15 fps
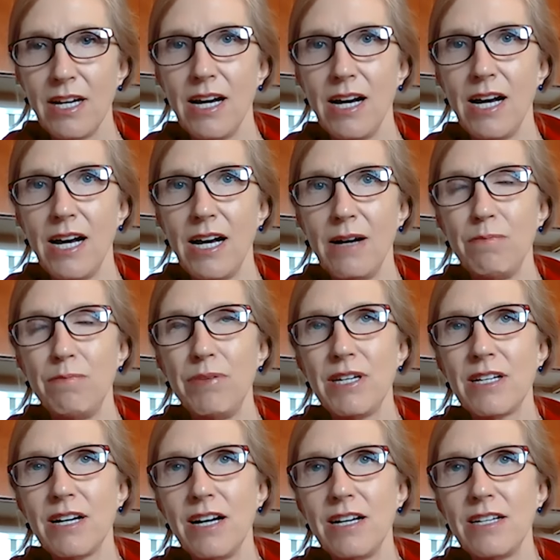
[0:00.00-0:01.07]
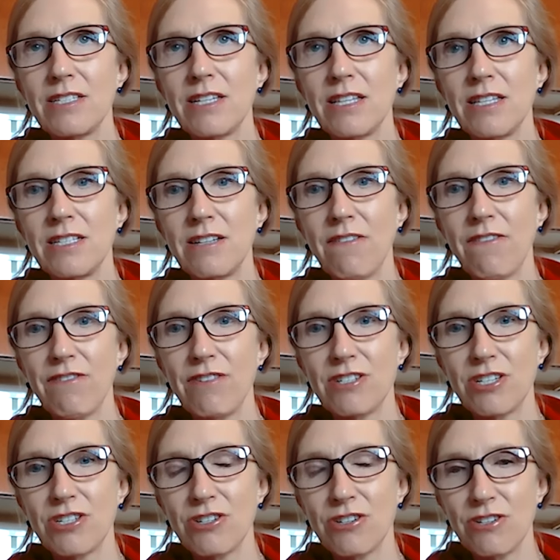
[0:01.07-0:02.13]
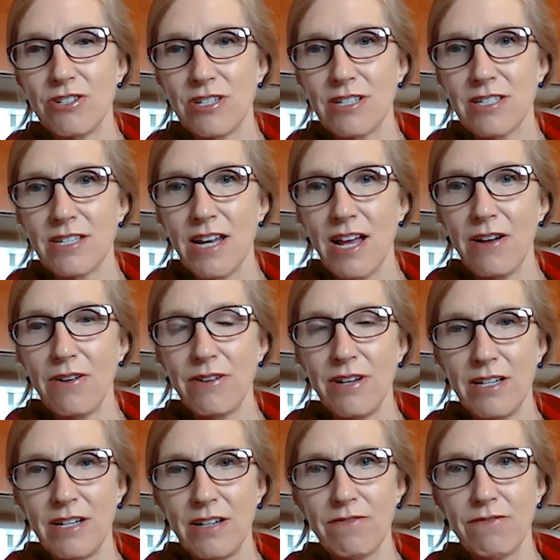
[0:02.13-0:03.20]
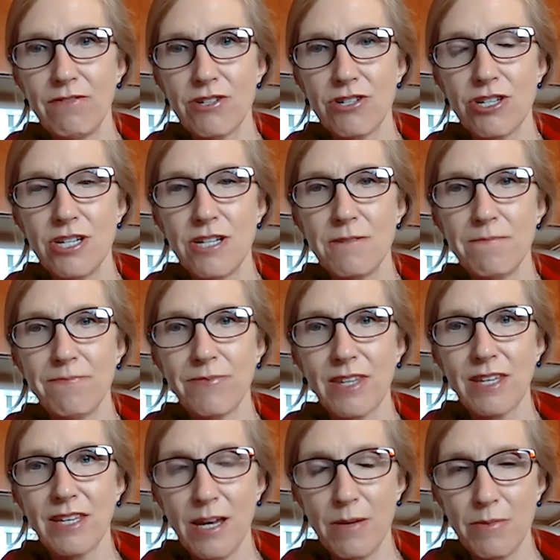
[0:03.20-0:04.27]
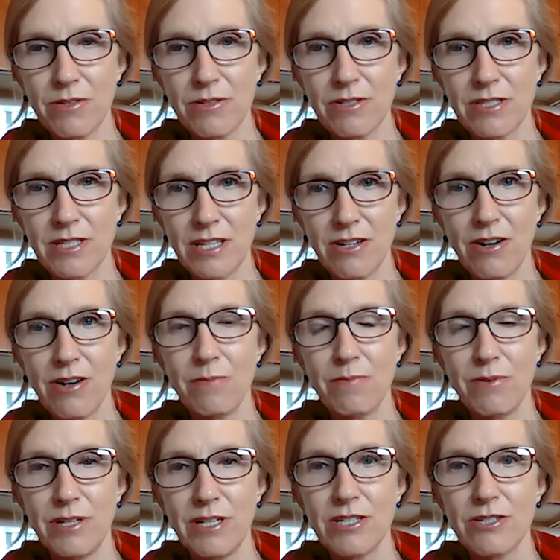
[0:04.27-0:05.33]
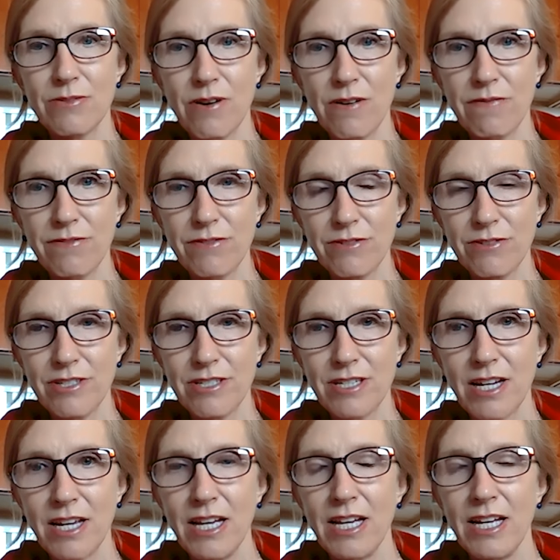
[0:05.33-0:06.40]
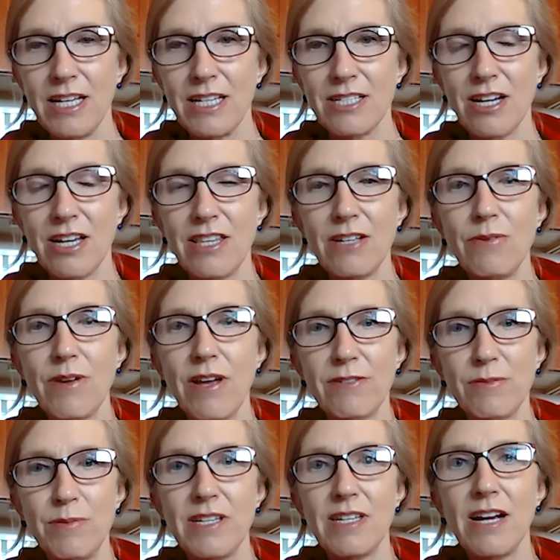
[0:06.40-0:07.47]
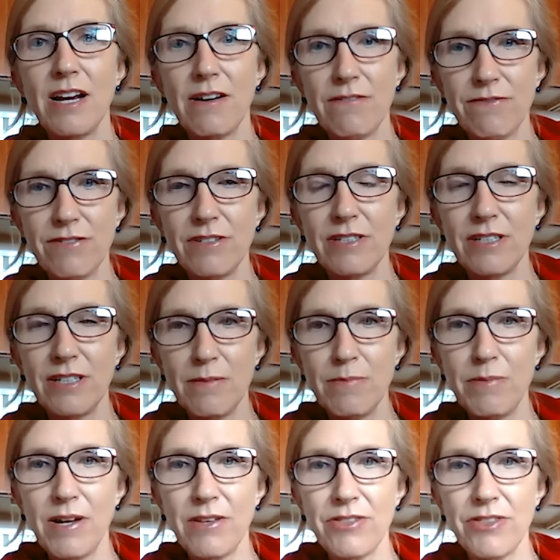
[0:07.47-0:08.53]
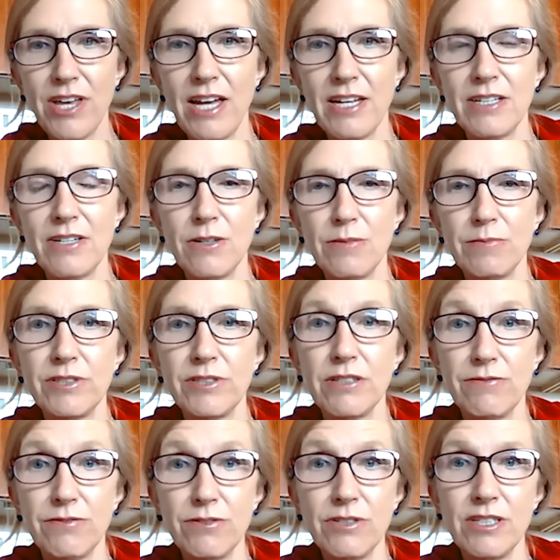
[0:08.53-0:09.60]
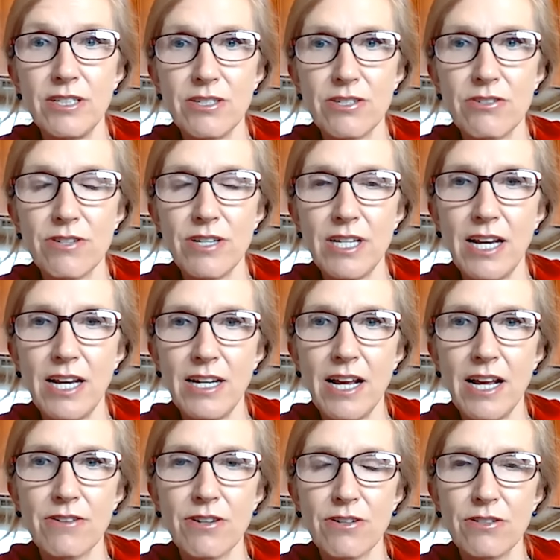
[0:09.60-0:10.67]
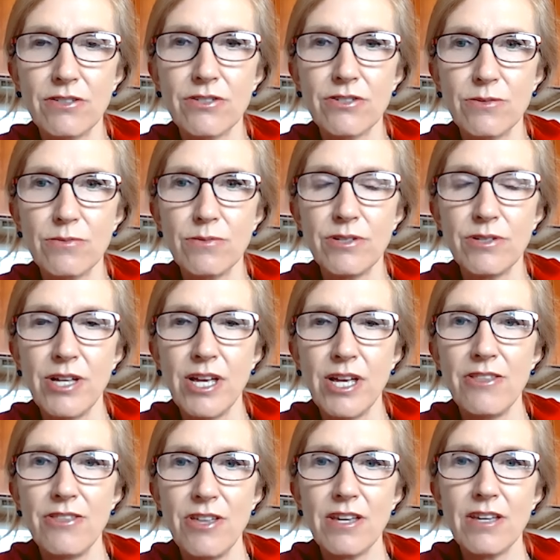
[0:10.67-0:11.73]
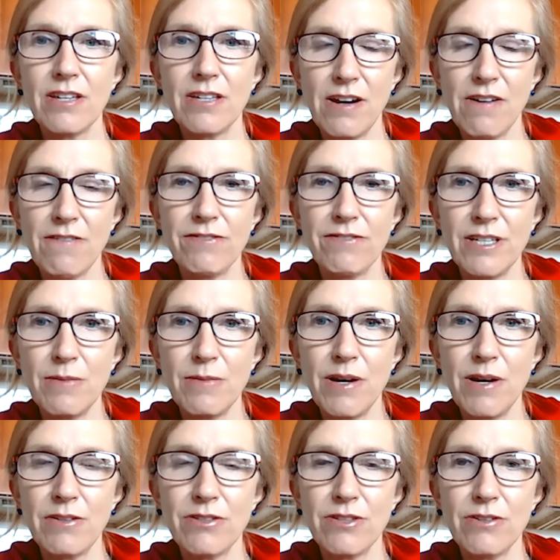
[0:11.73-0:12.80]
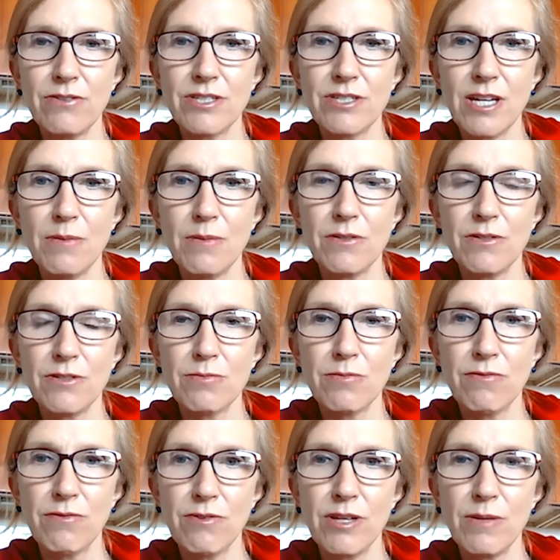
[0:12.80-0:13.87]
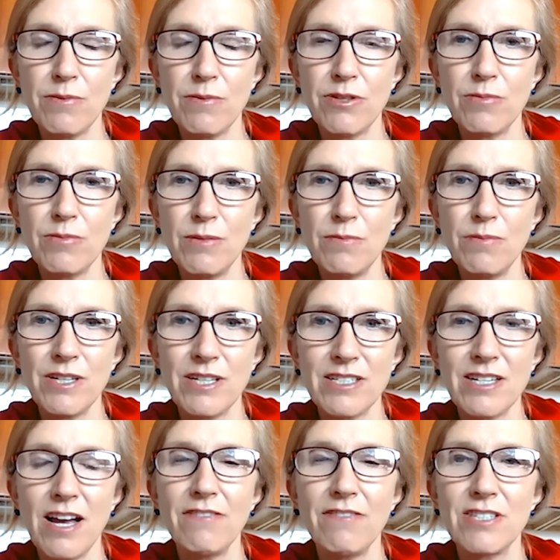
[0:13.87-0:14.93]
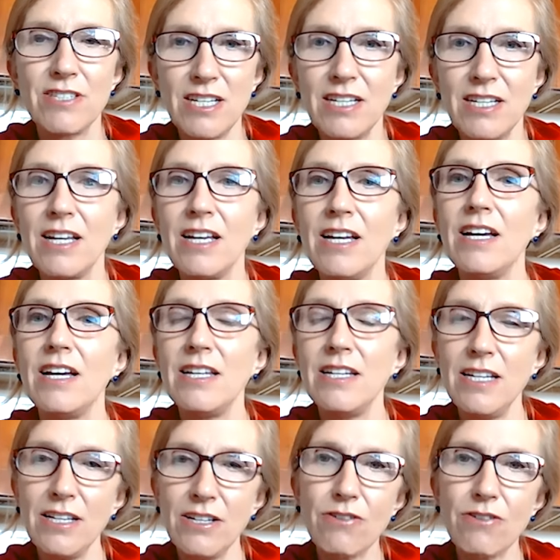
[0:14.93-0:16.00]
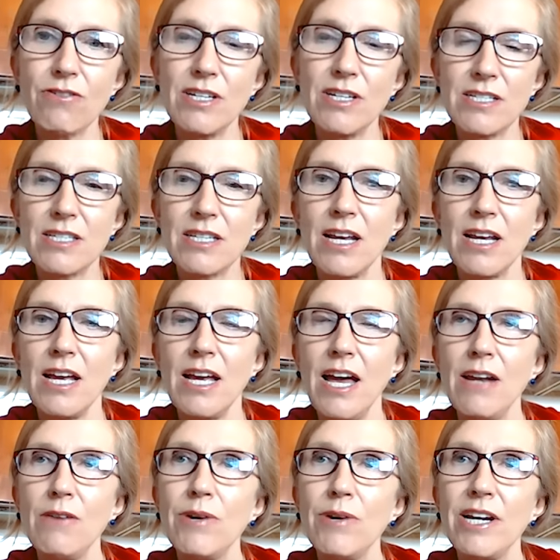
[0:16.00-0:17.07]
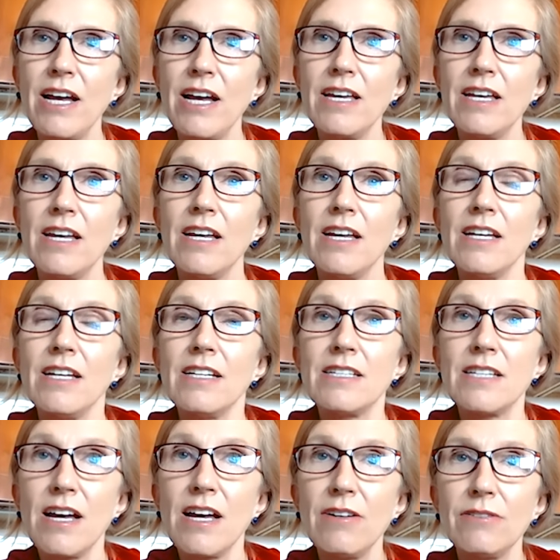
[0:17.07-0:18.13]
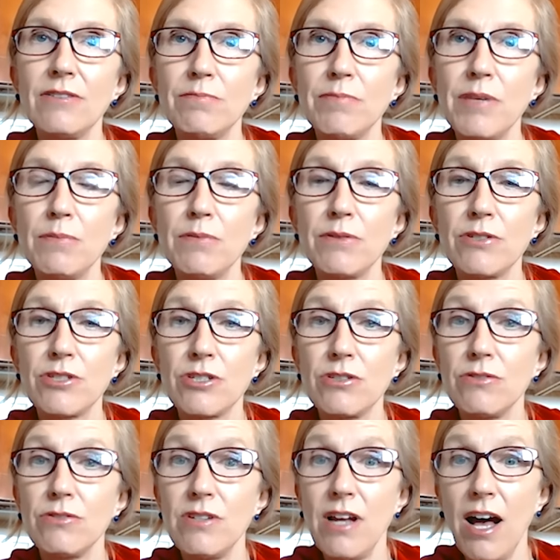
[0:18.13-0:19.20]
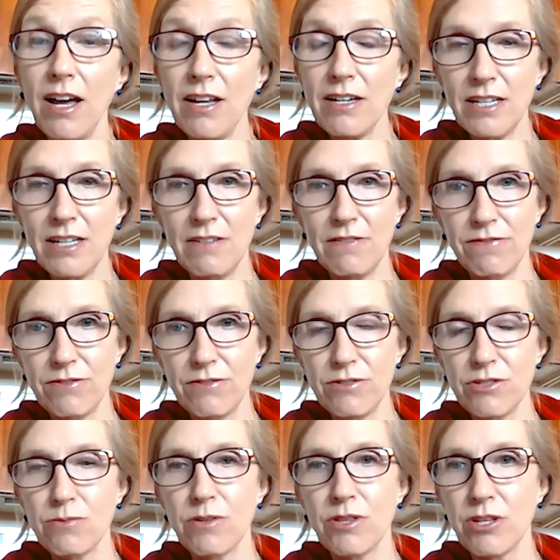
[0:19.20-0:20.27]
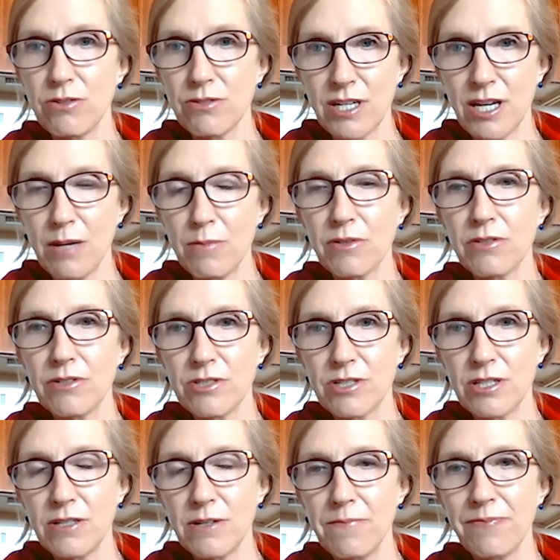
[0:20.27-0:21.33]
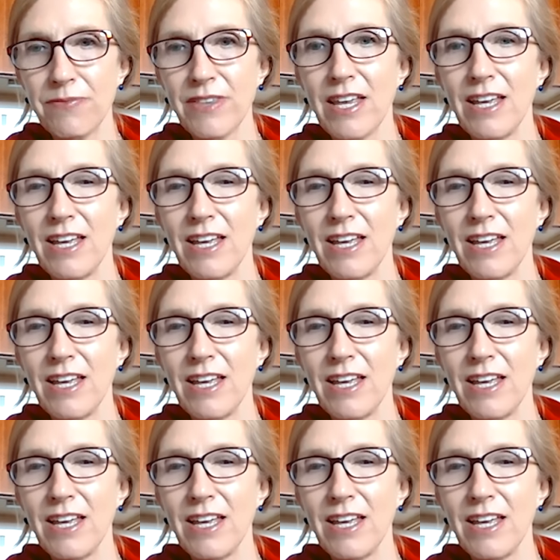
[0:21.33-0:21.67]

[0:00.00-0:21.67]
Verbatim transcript: uh, because of the different detergents now and unfortunate chemicals that are put into our foods. So I think we have to be careful about that, and hopefully the food industry and agriculture will think carefully about those chemicals before they put them in, because I've seen an increase. And when I tell people to not eat foods with those chemicals in them,